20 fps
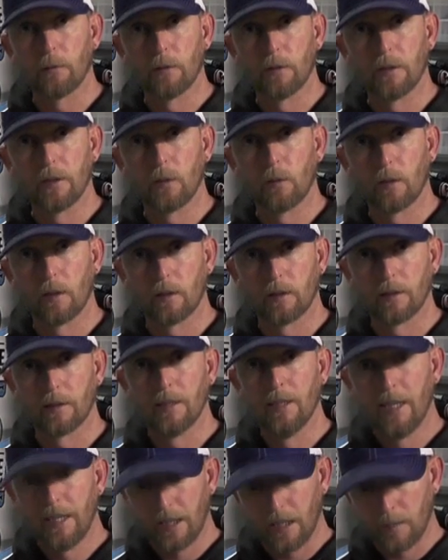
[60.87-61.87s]
it really
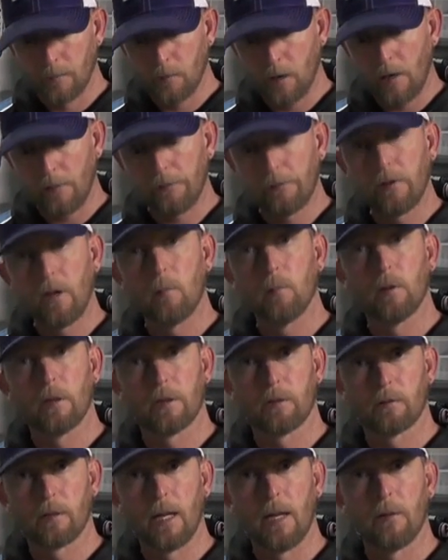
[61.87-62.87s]
quickly, and I'm not
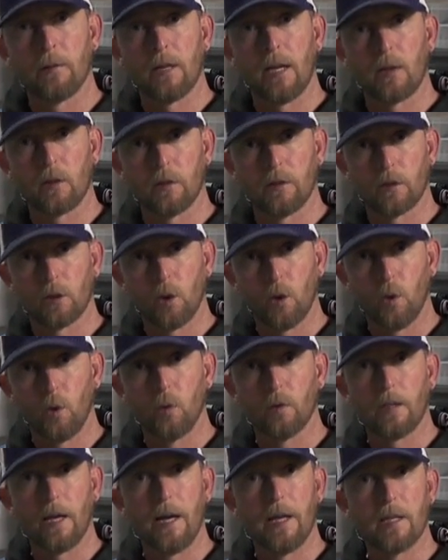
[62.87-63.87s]
fumbling around out on the
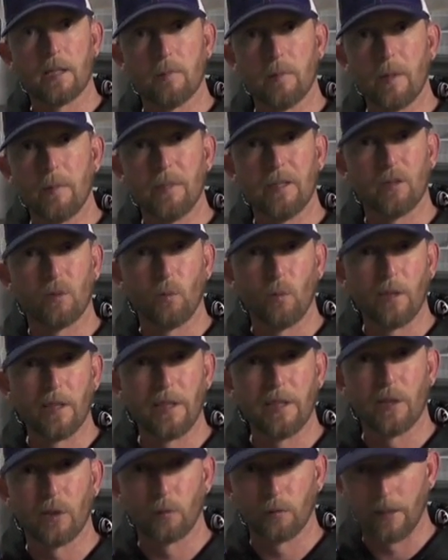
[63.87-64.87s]
cold ice, maybe it's
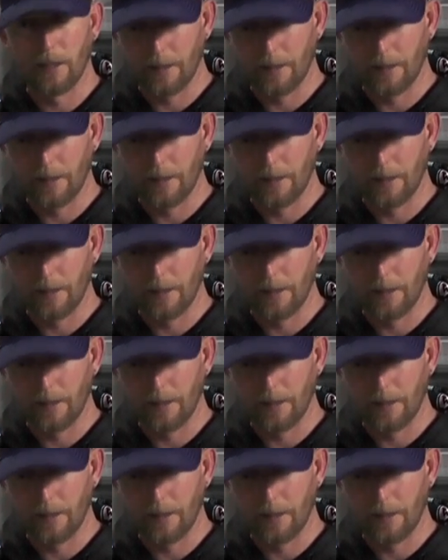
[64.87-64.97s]
windy or